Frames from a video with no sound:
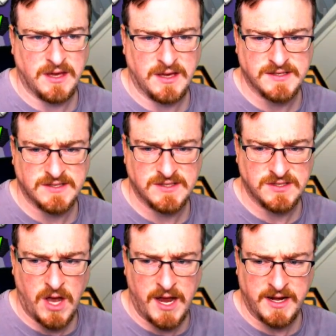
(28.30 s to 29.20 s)

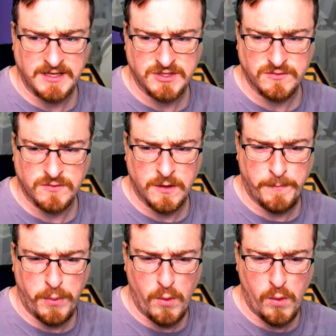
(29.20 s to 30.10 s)
exciting to
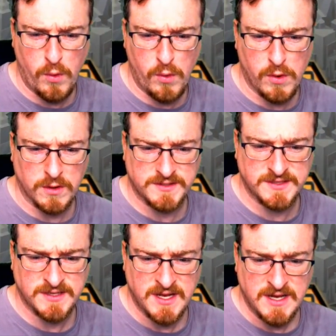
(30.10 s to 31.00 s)

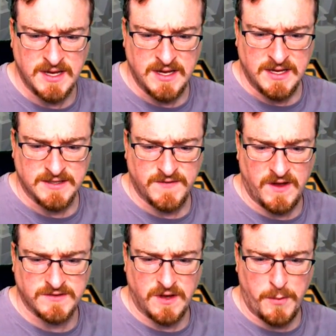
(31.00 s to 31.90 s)
report. As far
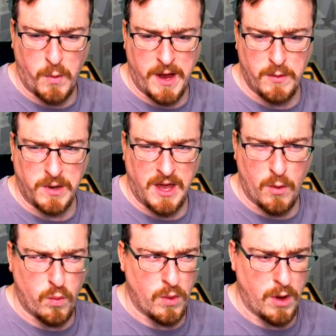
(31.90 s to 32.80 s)
as I'm aware, we are
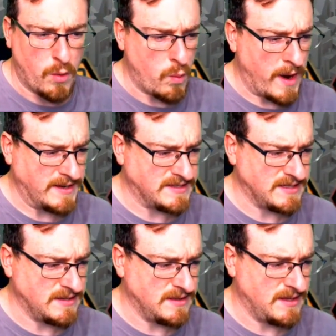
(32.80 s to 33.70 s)

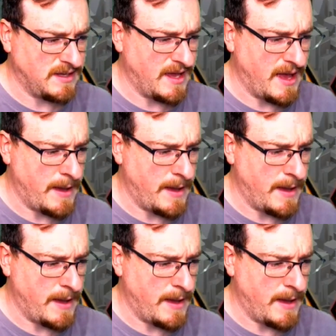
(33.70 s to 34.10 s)
awaiting the